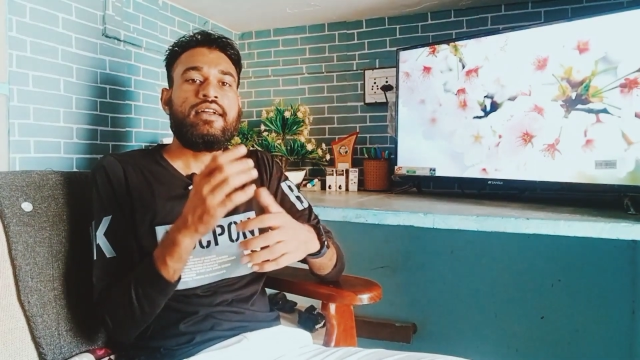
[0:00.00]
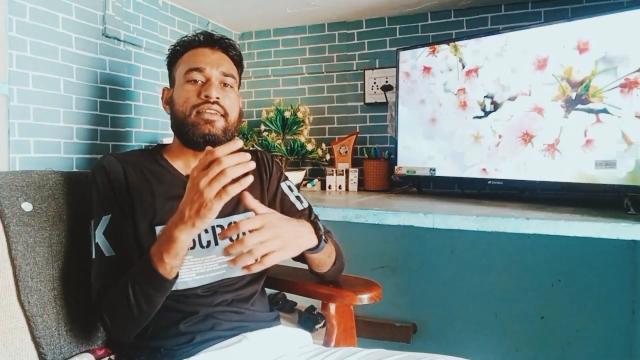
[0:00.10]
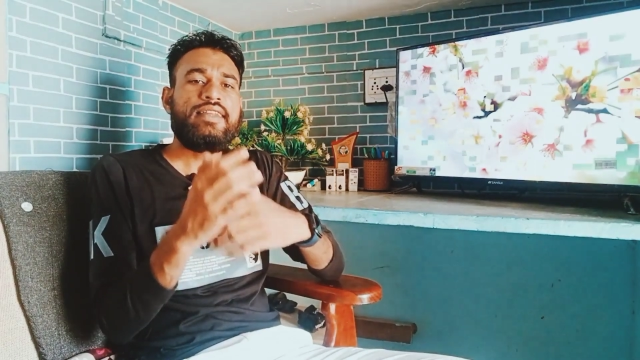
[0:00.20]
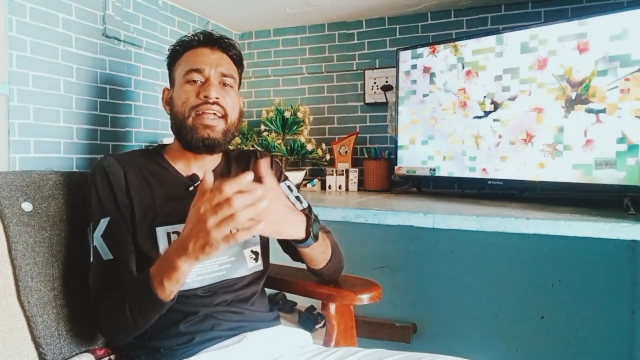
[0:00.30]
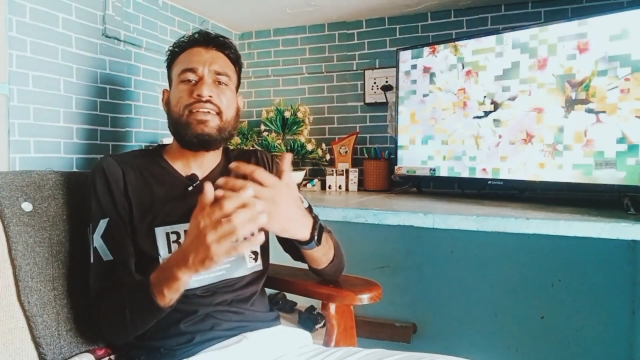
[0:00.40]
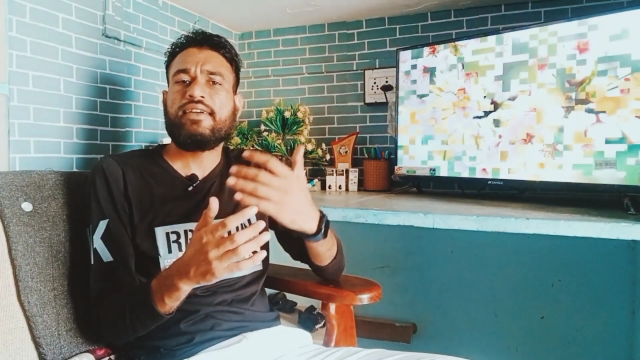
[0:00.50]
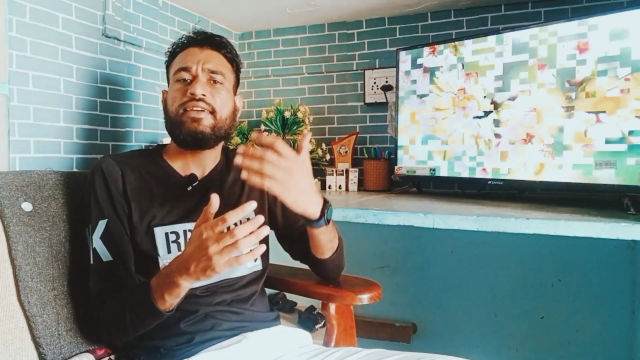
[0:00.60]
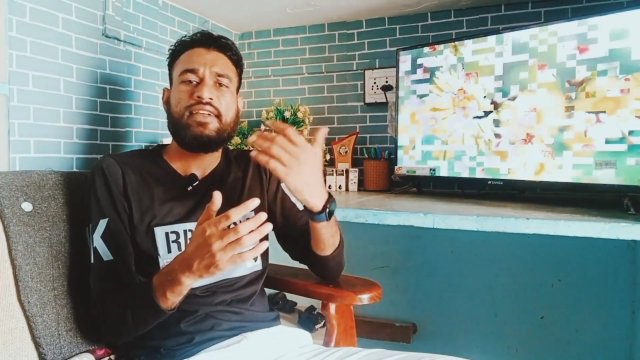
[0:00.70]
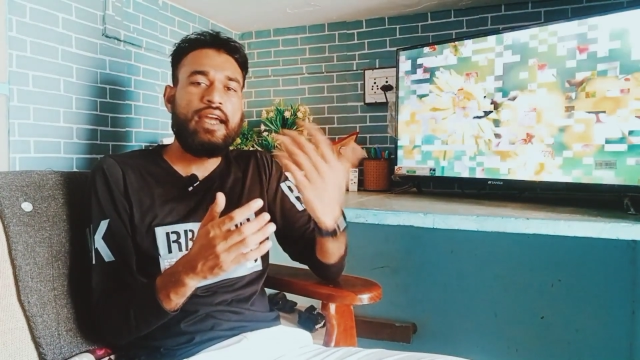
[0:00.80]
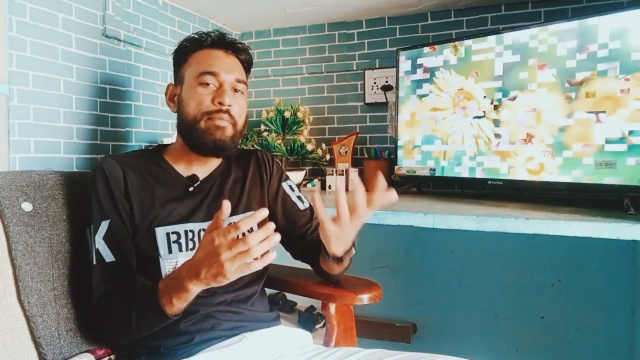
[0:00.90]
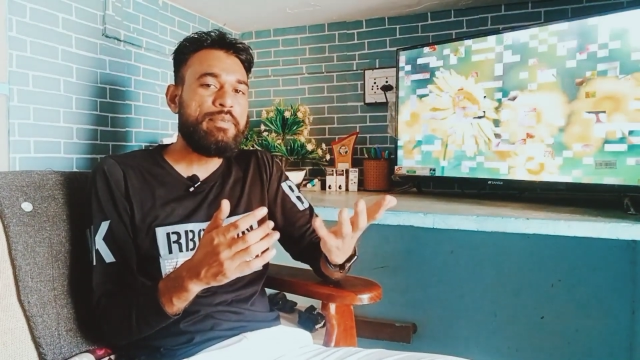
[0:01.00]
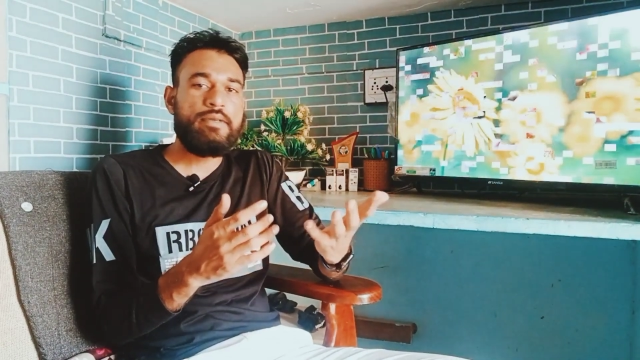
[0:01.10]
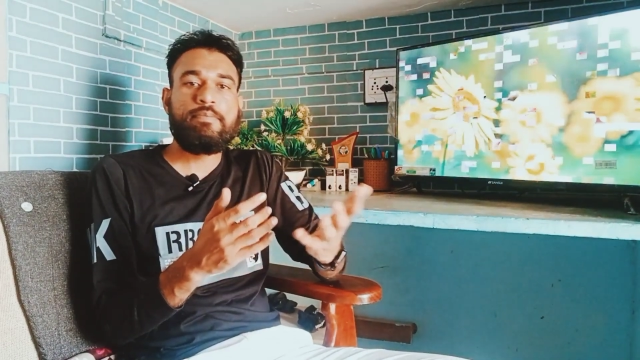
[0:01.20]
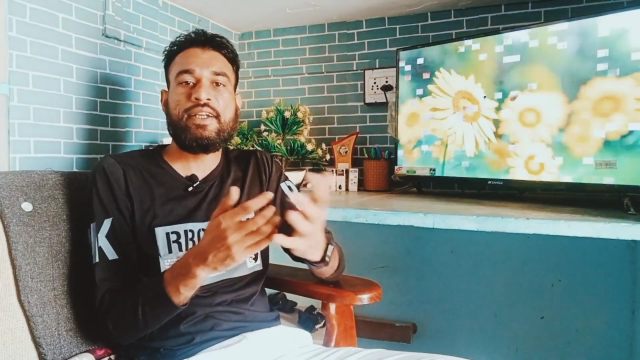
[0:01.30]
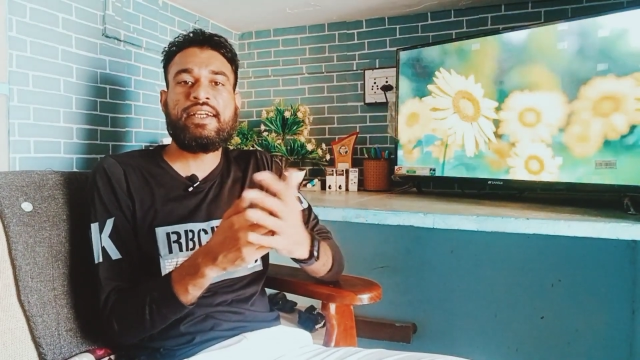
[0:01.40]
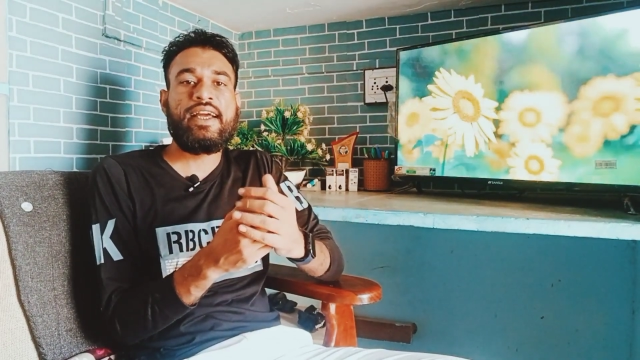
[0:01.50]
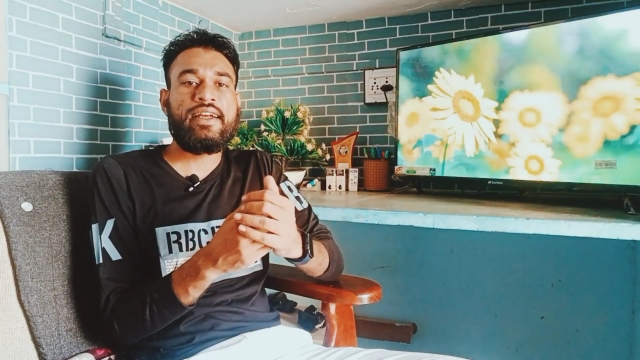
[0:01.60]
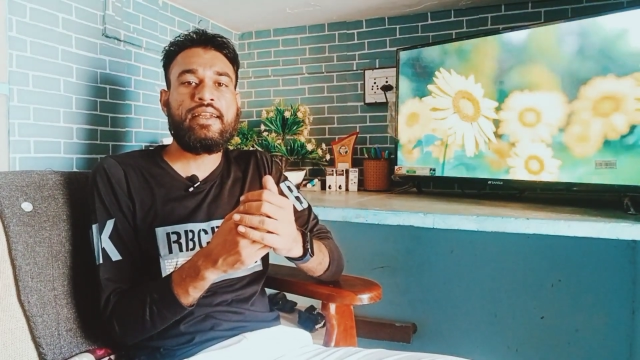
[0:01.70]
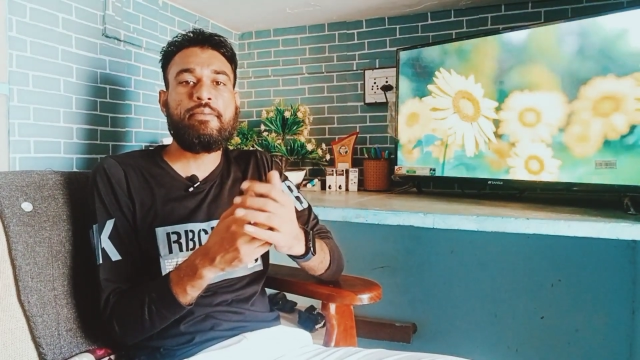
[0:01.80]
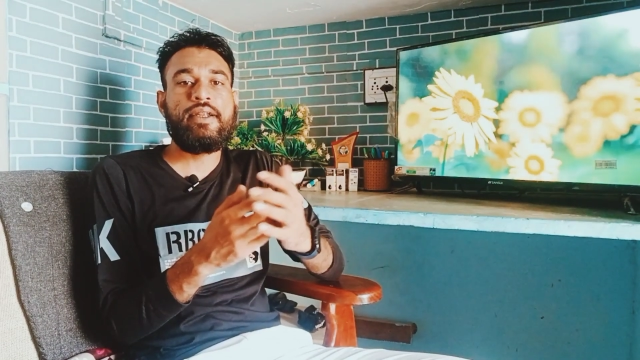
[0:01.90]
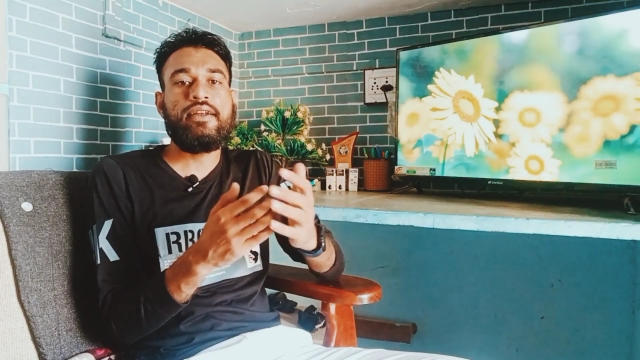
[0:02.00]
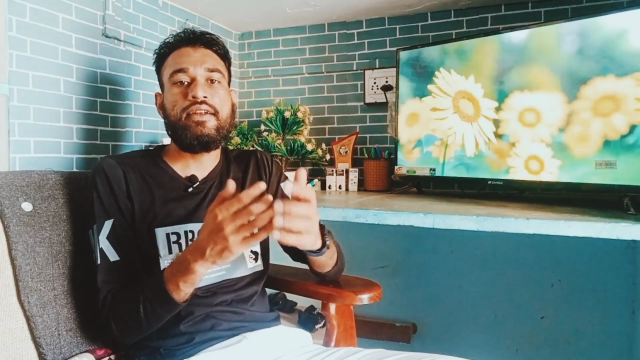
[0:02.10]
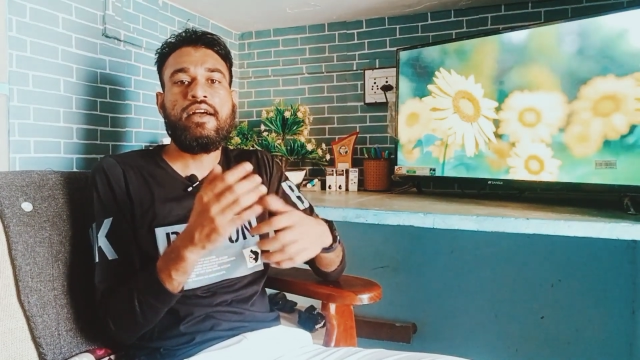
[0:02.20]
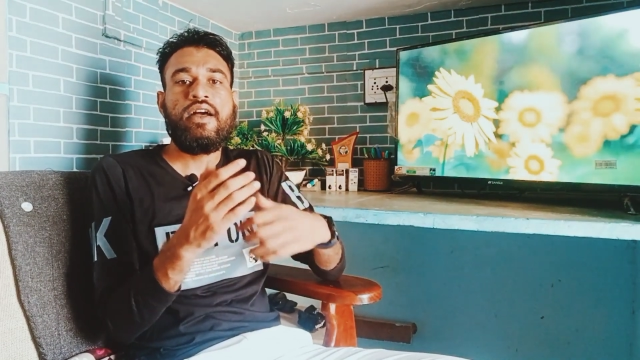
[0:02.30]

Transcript: that kept predictable